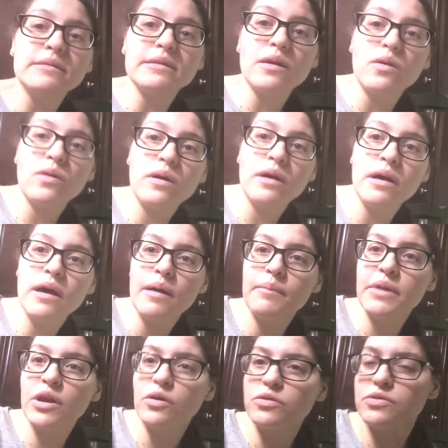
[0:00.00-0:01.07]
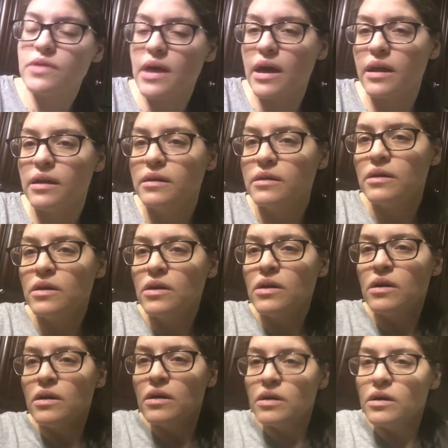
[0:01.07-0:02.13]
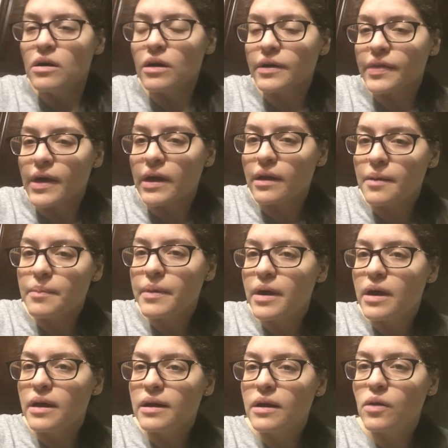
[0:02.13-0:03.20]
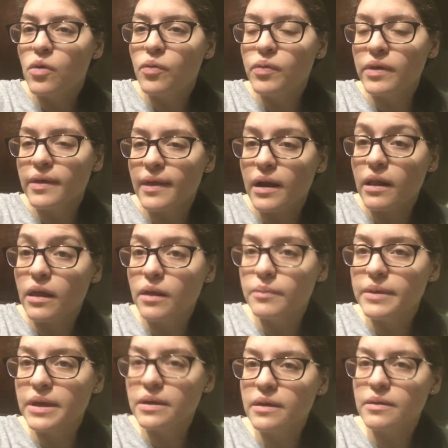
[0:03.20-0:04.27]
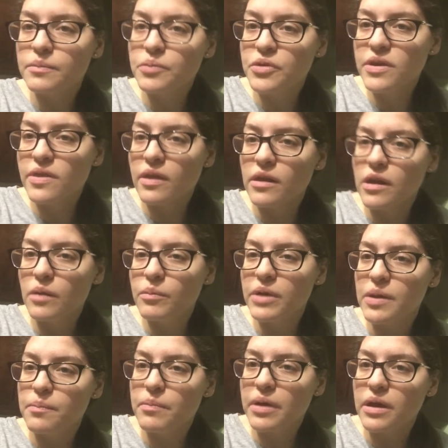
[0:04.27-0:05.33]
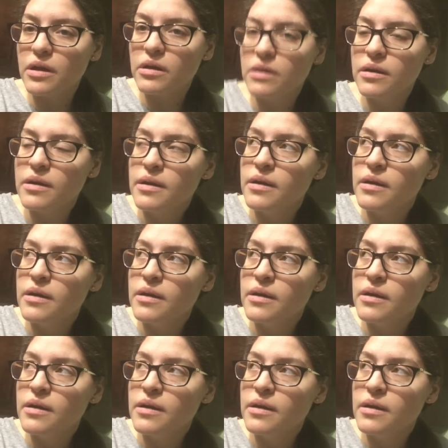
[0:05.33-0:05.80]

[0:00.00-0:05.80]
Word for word: So I'm gonna go do that, hook that up, and hopefully that'll help me breathe a little bit better.